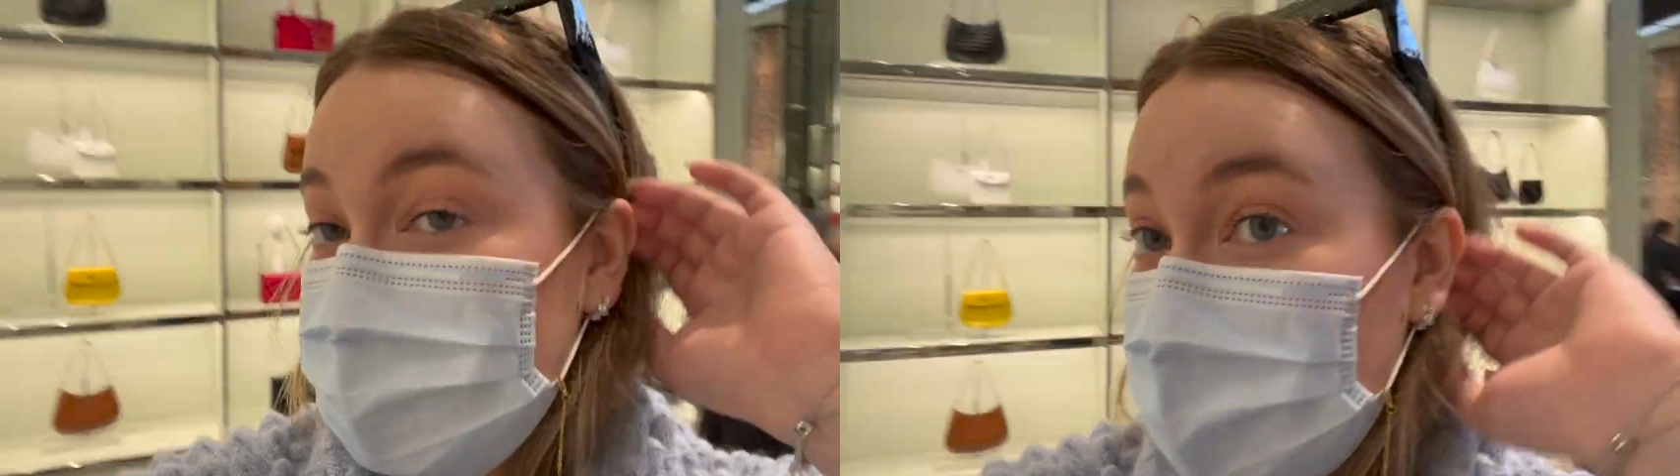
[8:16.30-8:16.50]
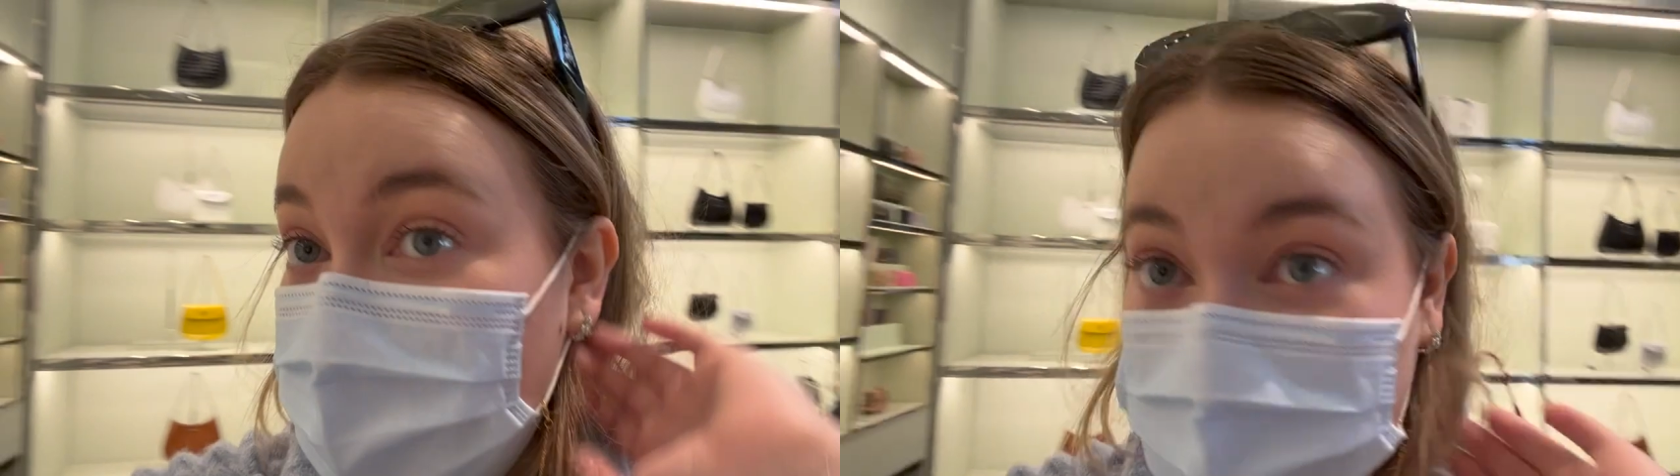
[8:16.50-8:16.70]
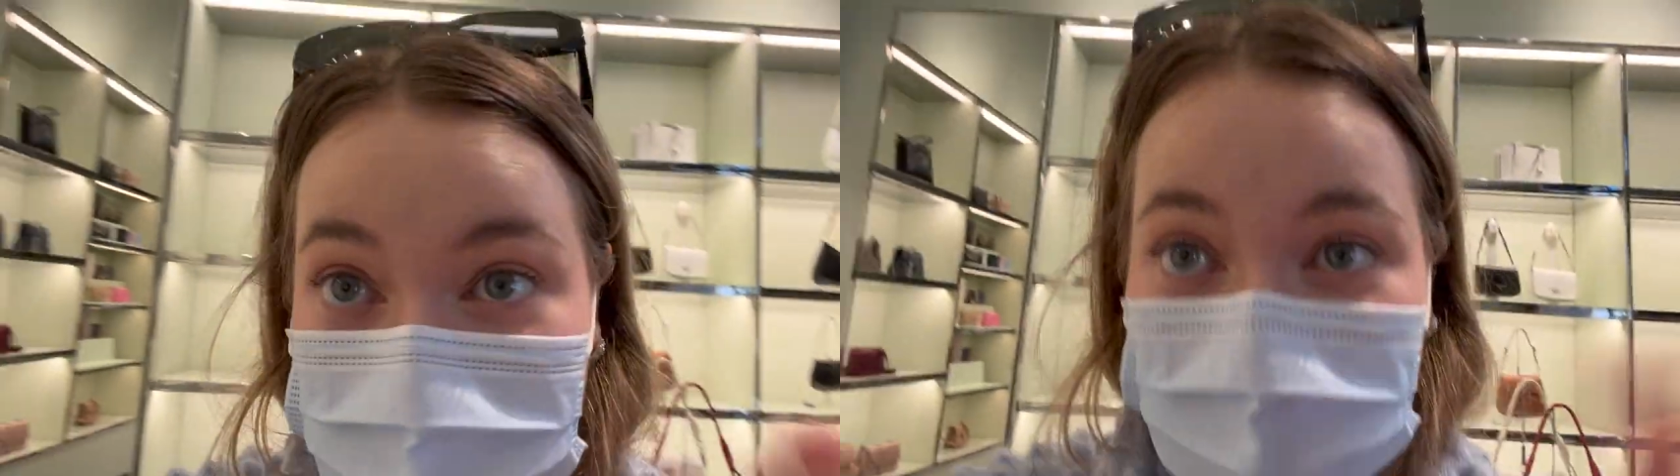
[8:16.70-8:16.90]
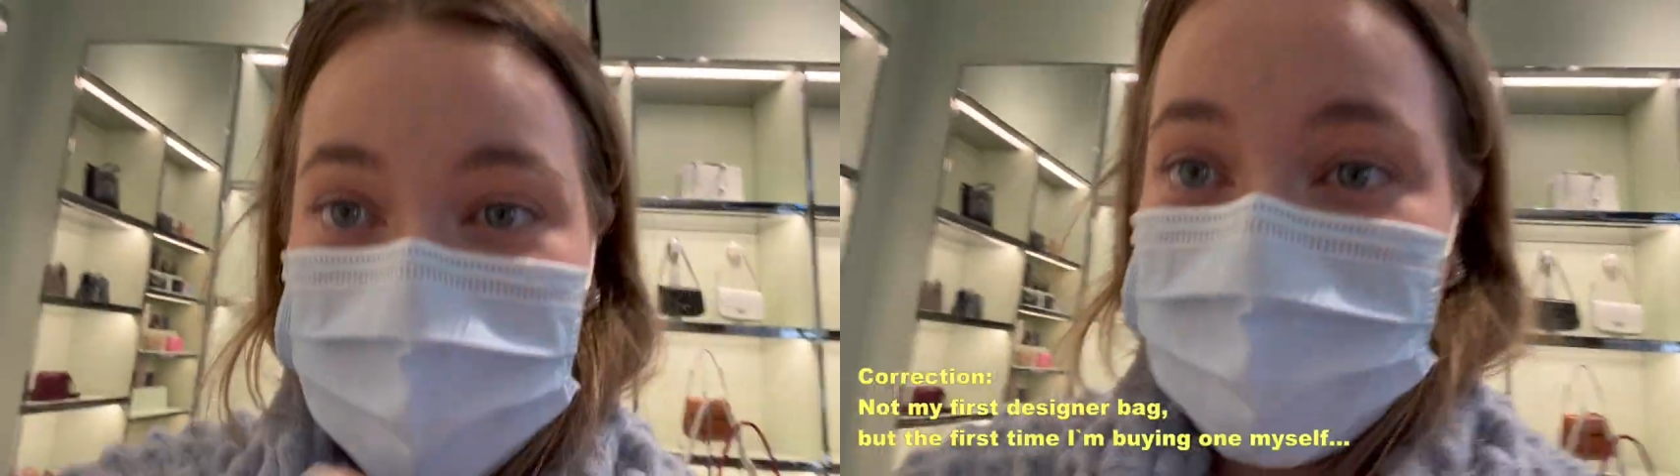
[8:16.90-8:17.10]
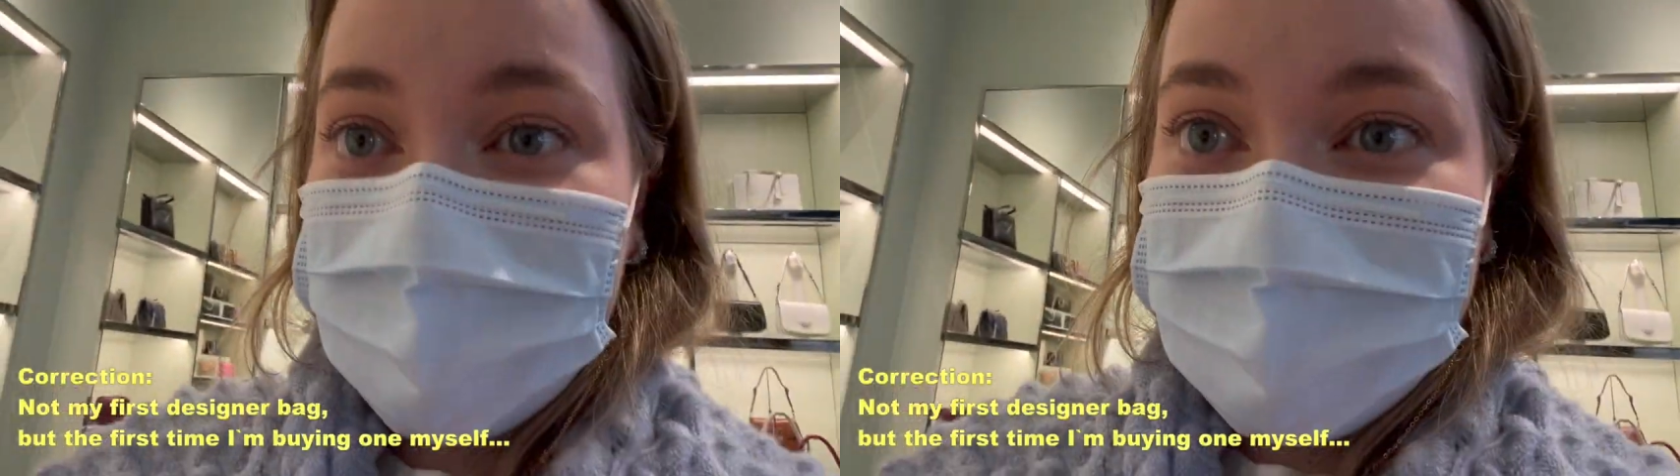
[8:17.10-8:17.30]
So
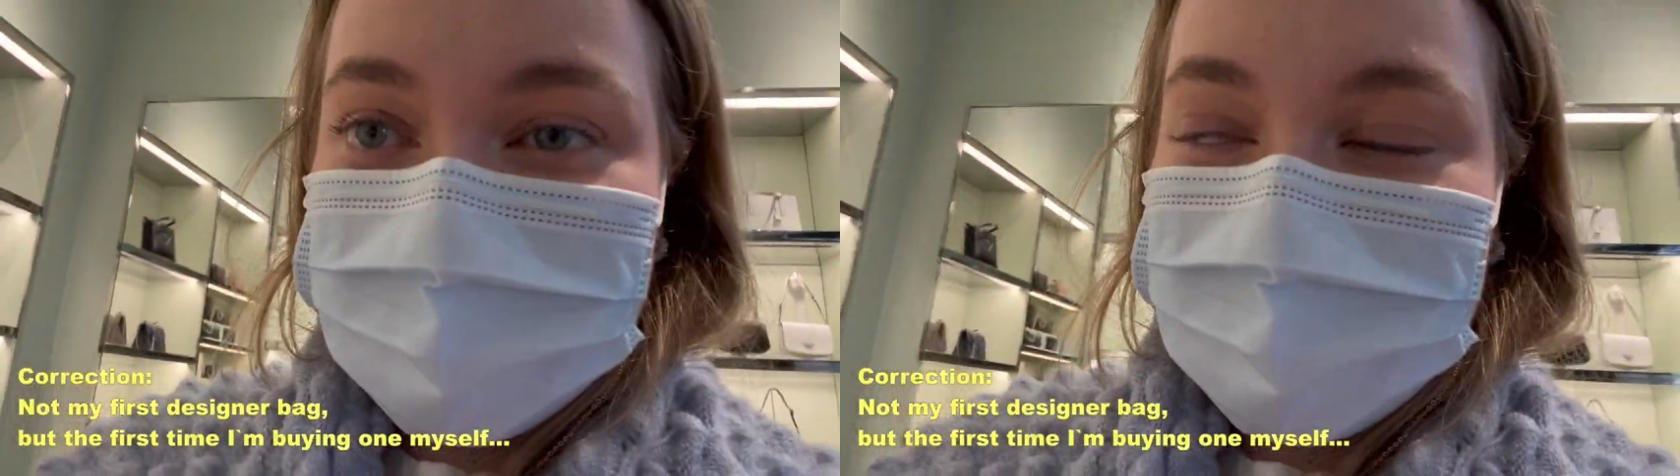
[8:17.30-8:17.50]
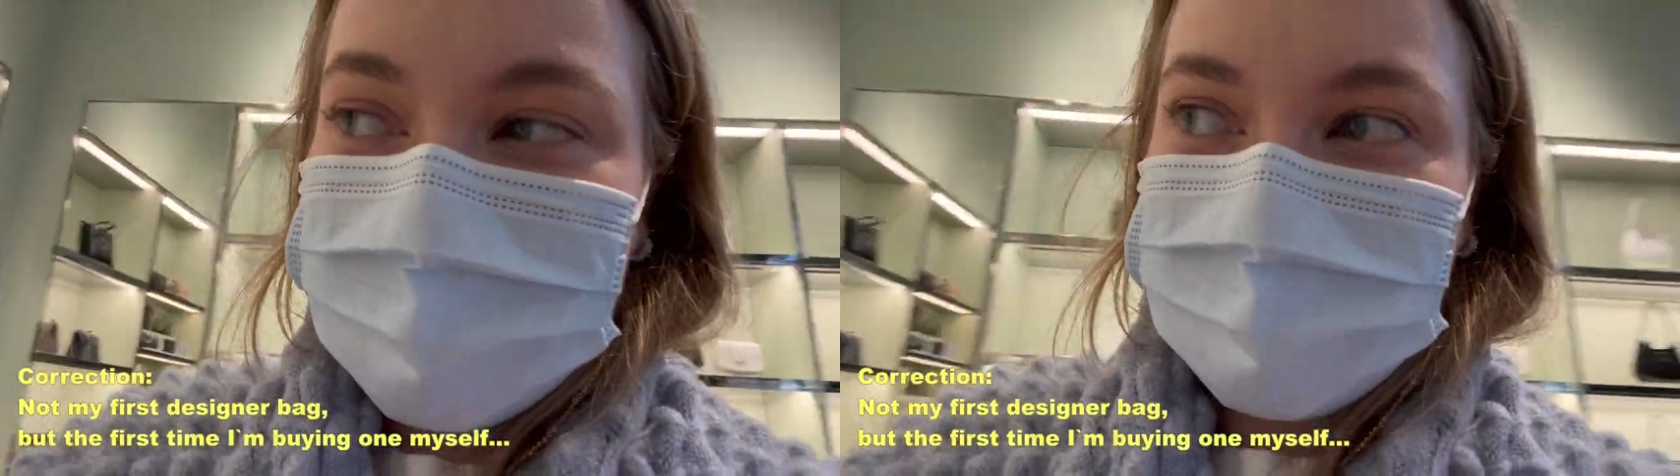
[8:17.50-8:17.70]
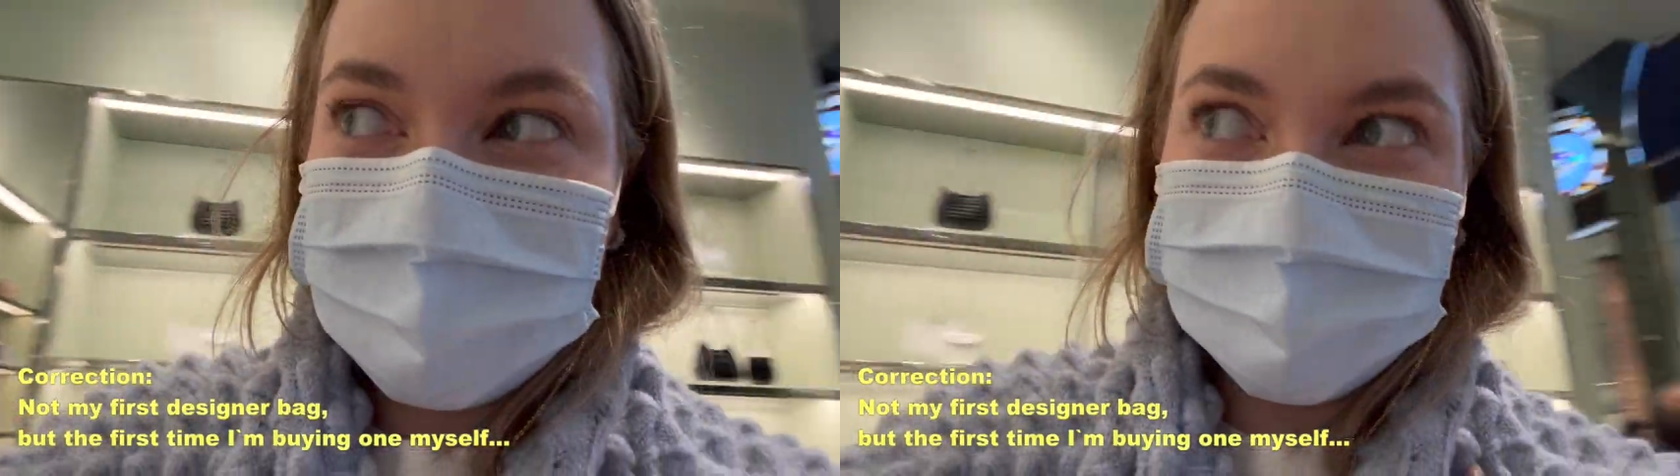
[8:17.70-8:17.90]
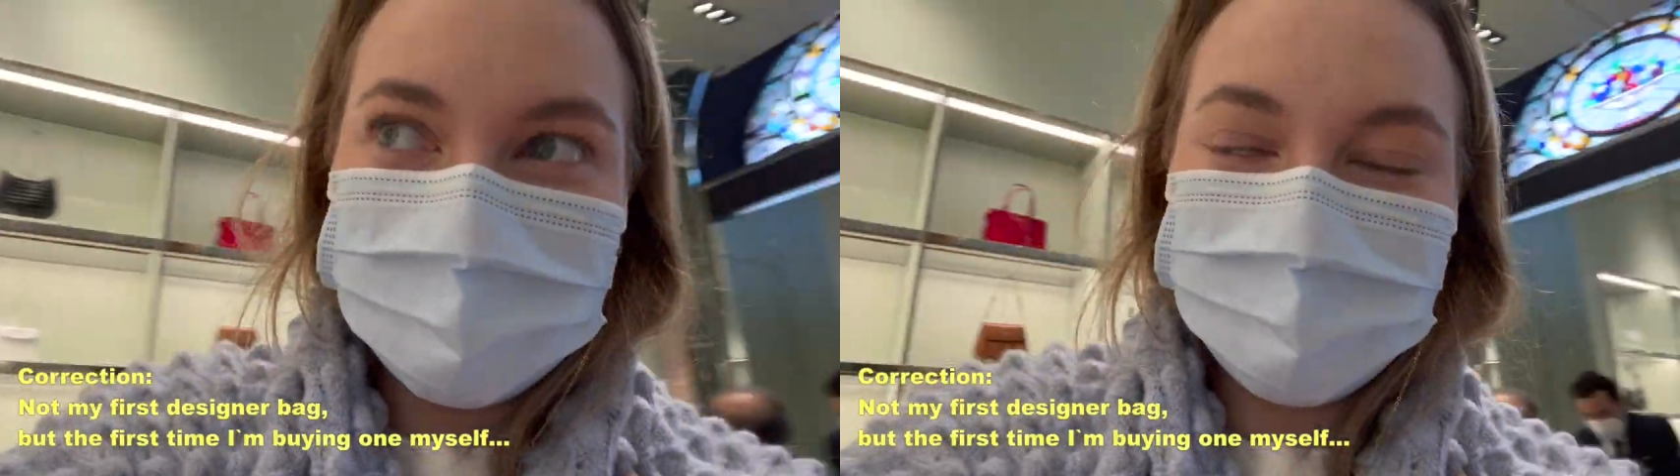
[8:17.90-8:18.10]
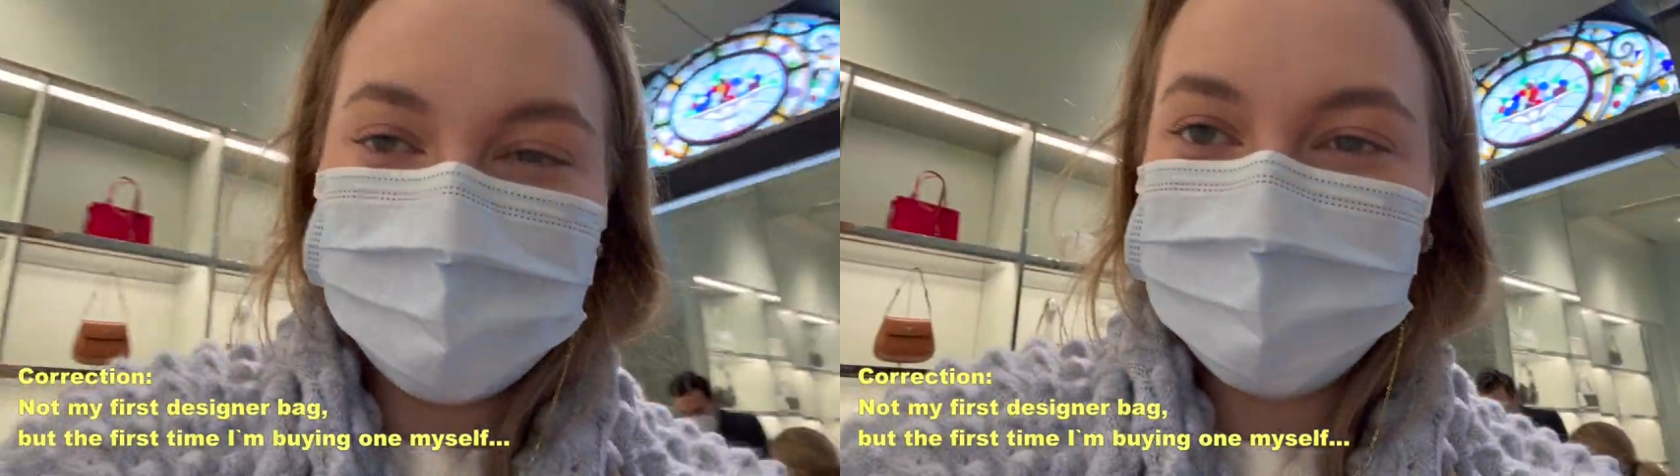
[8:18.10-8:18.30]
I'm buying
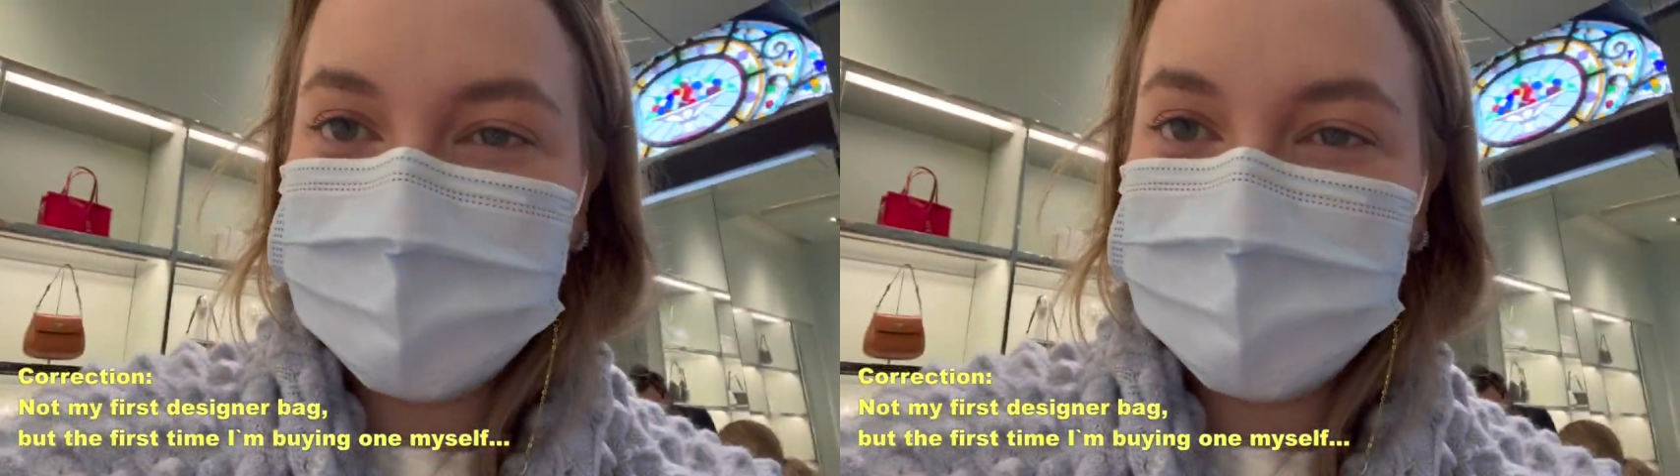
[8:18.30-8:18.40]
my